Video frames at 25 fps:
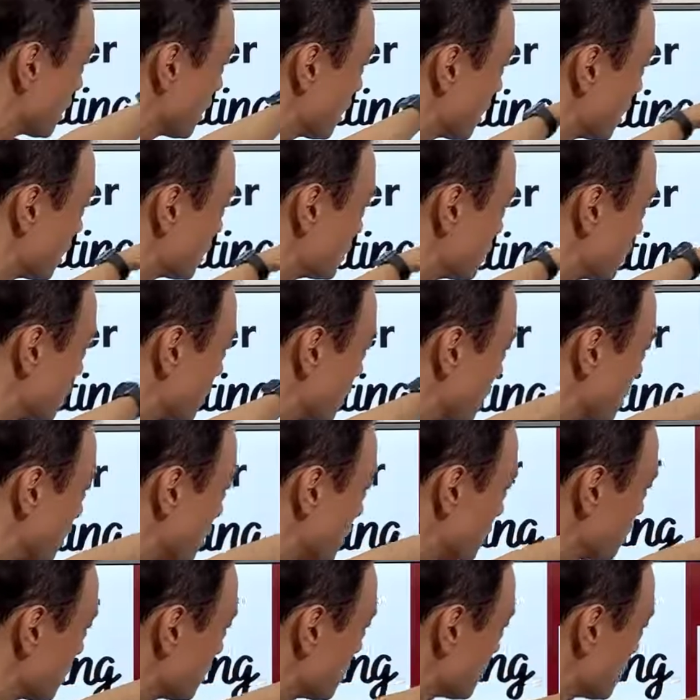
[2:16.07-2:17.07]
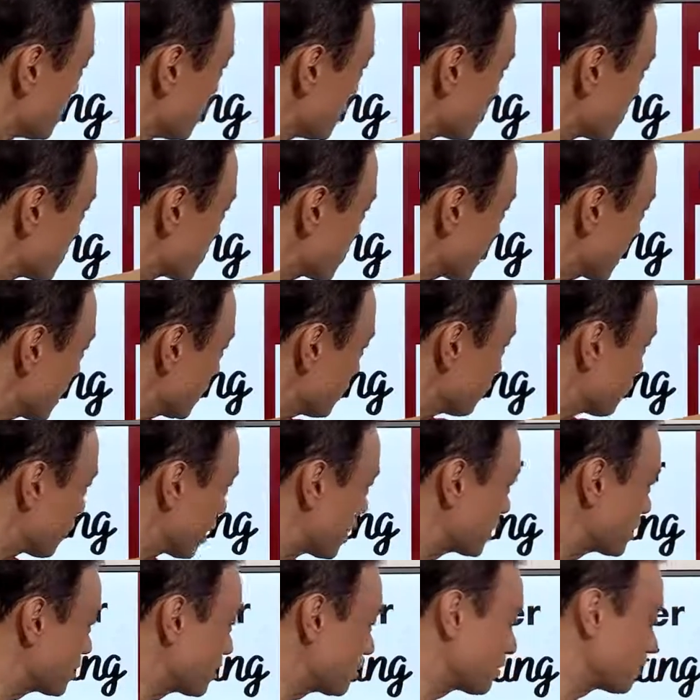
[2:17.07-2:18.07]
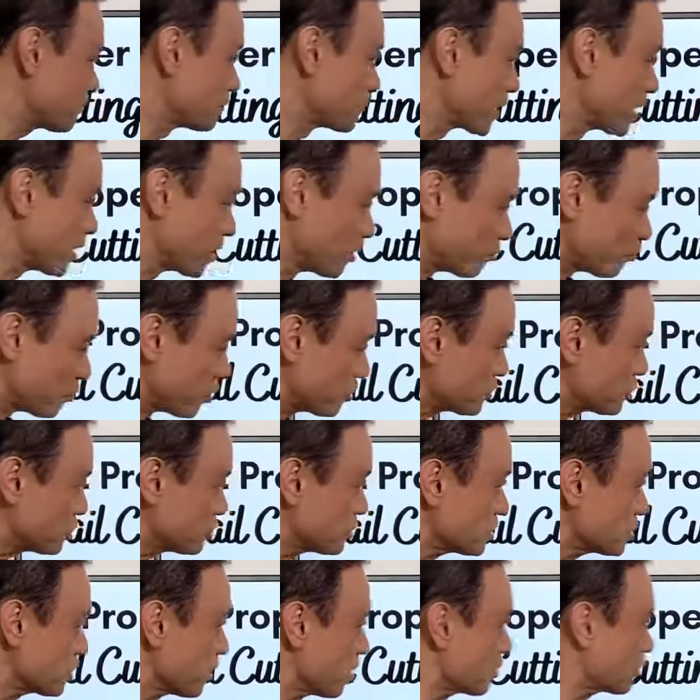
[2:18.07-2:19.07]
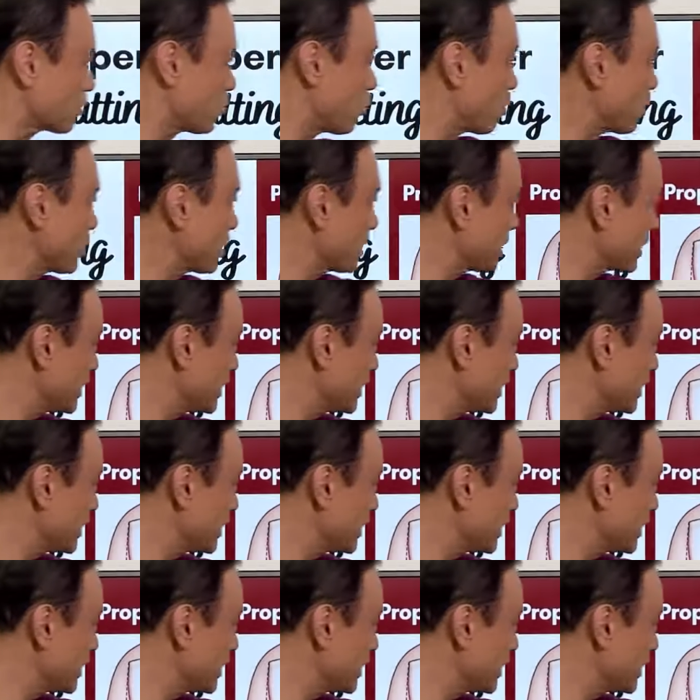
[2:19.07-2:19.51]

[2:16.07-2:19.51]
the skin right here. Once you start going